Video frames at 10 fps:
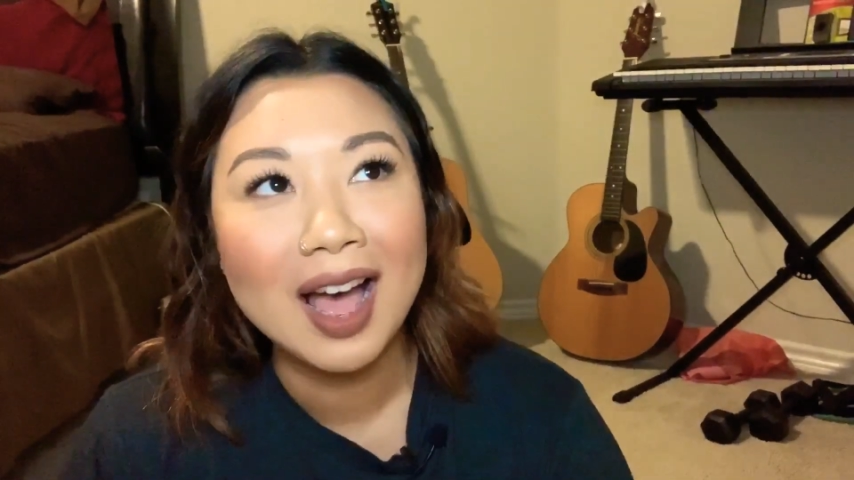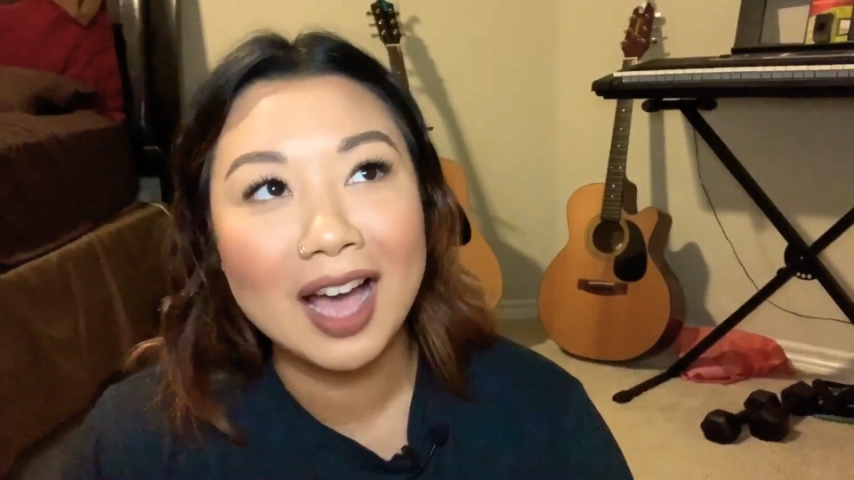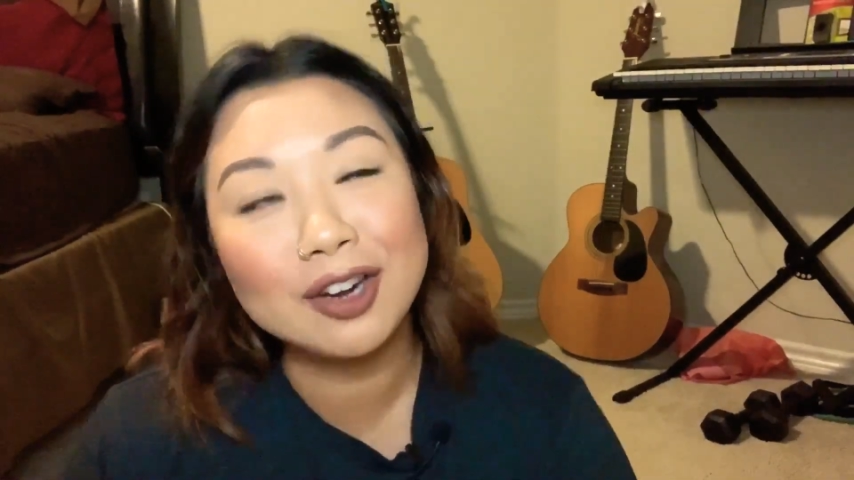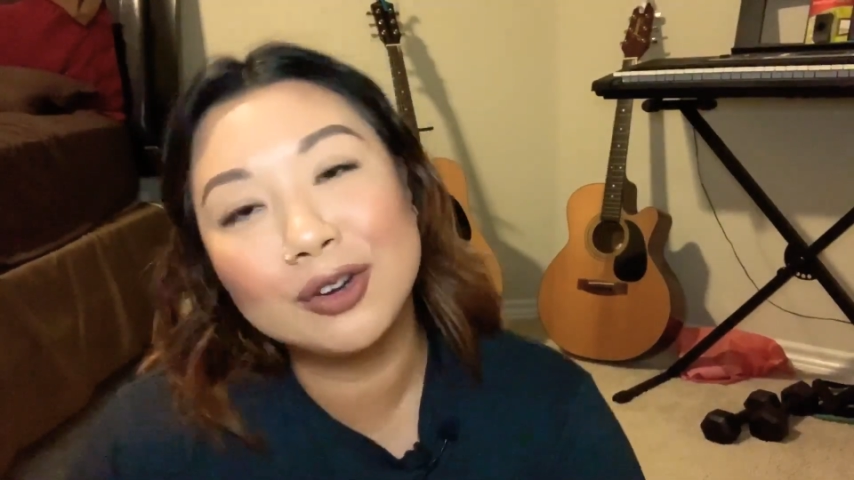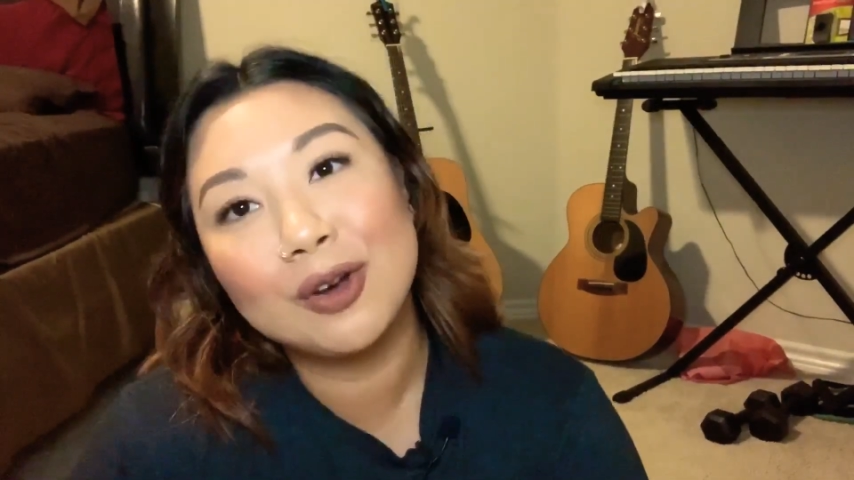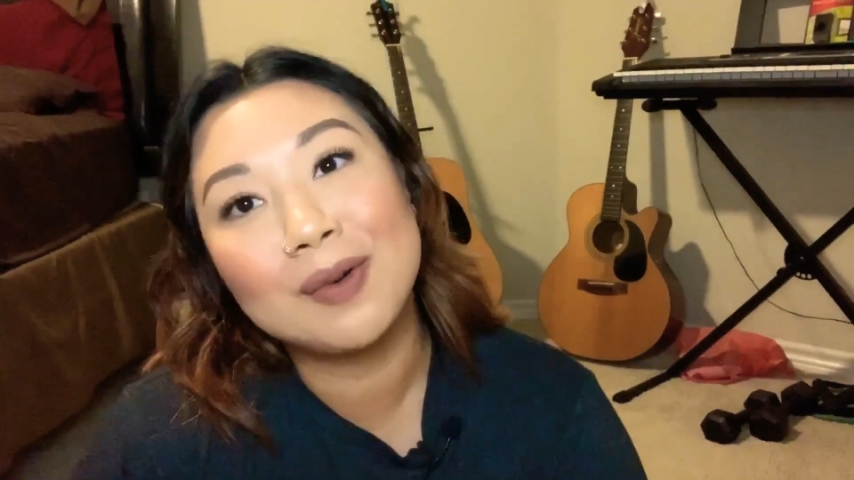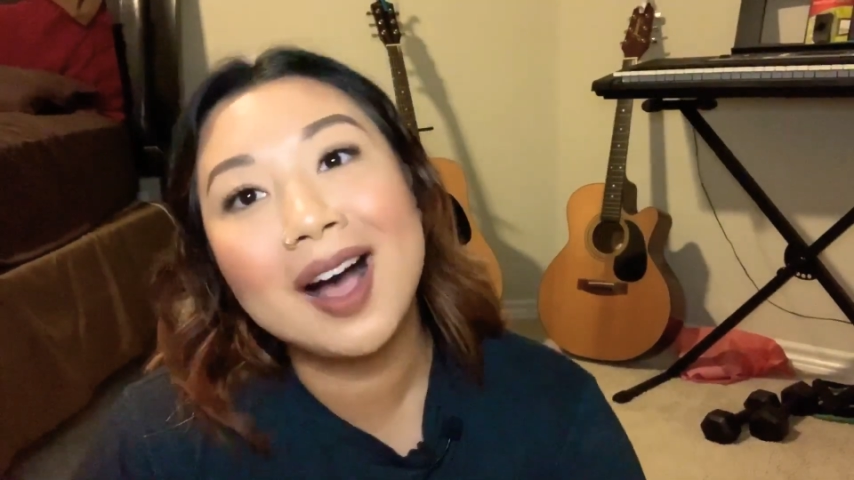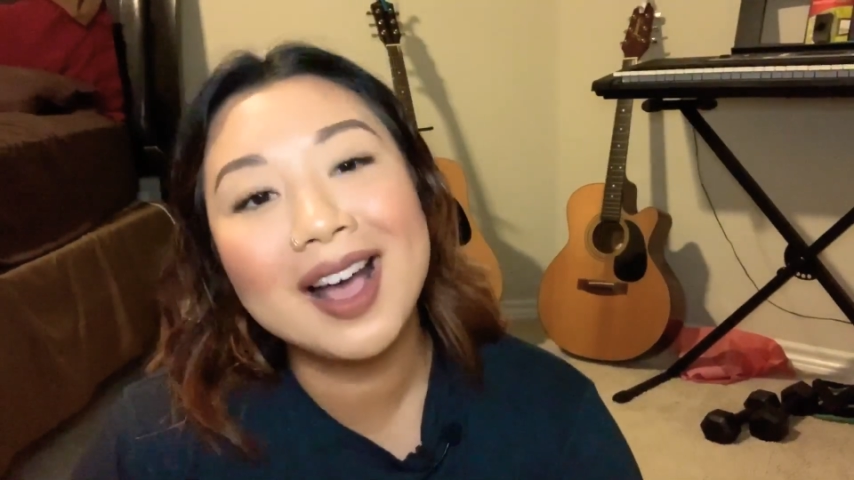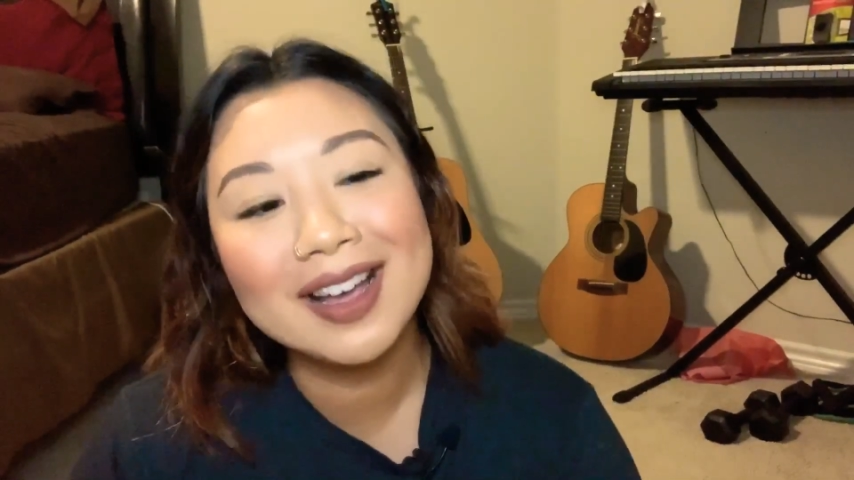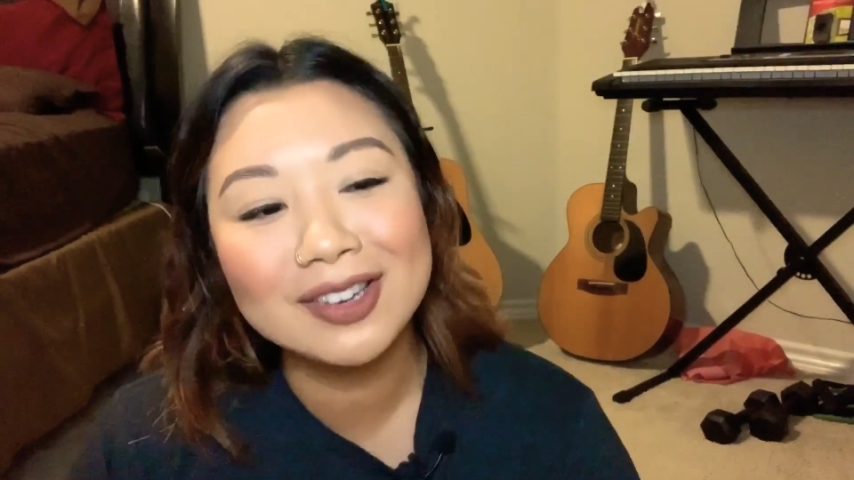I don't know
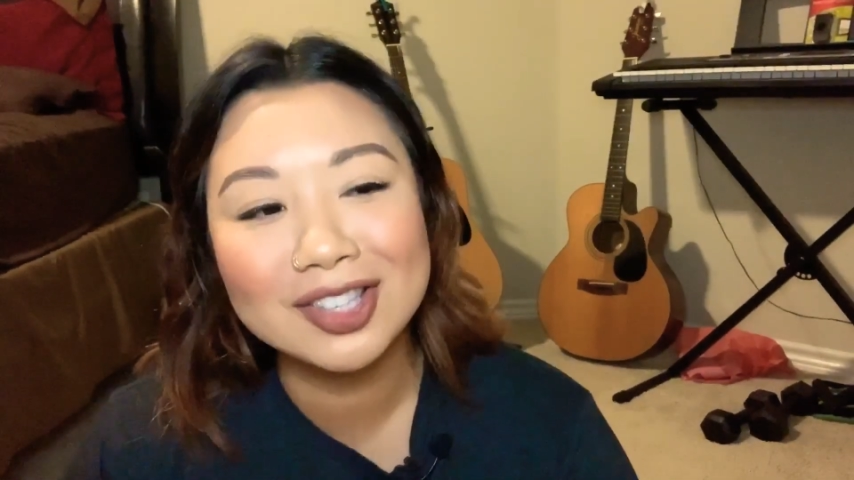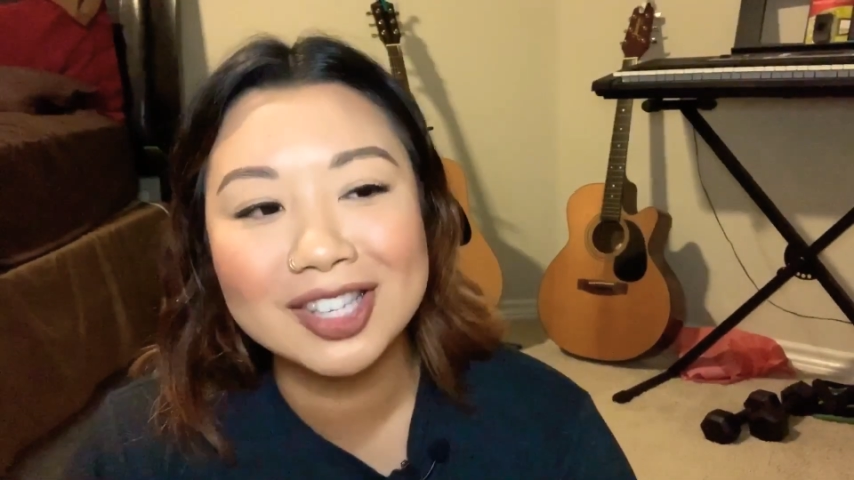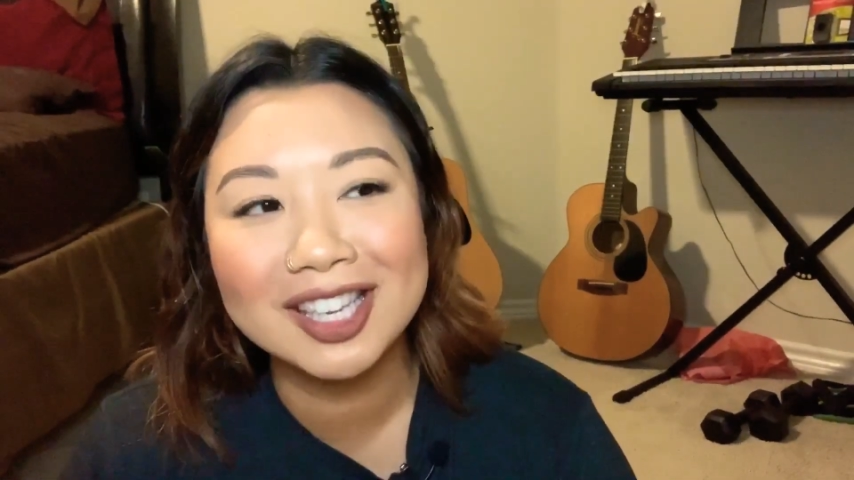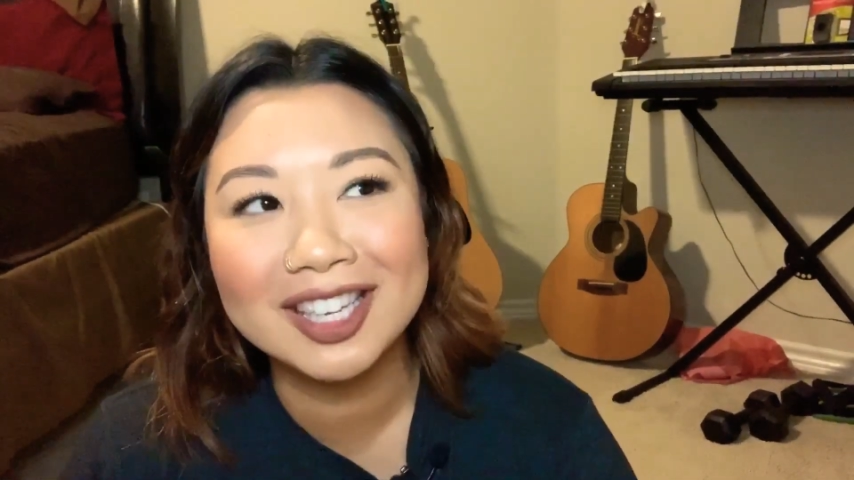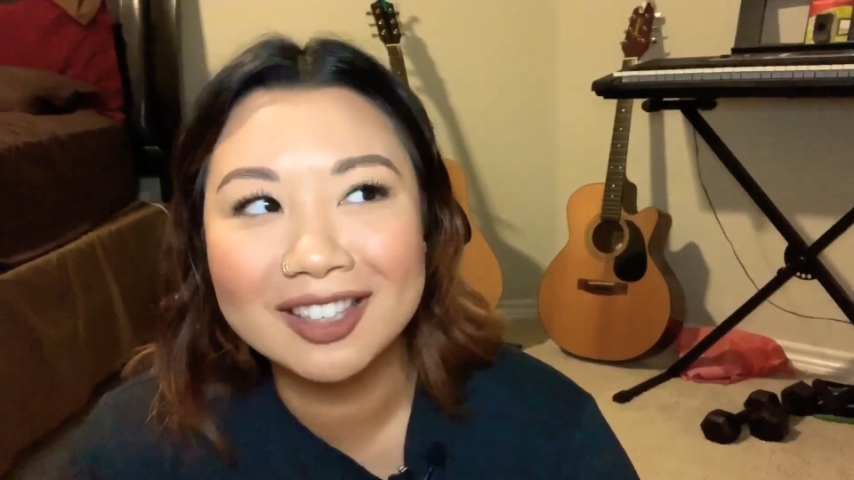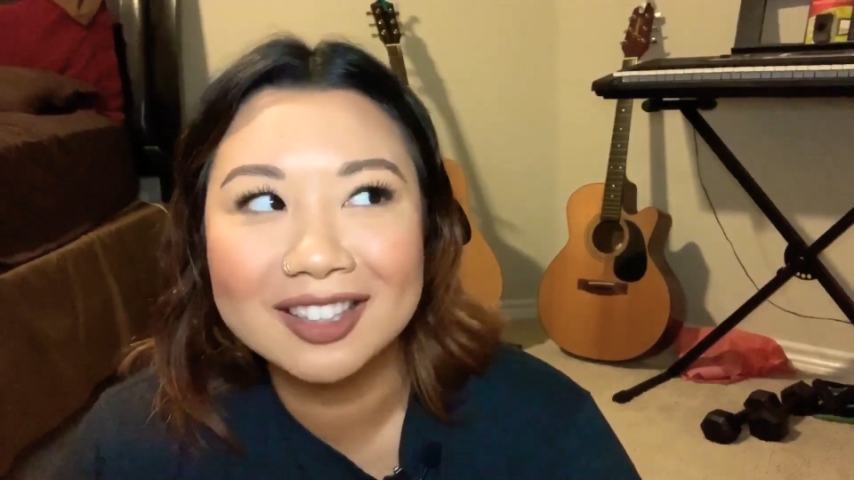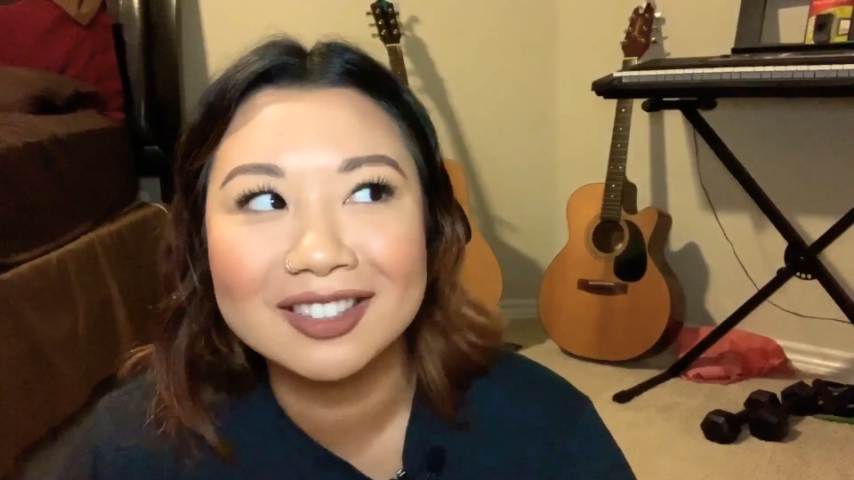why. I was just like,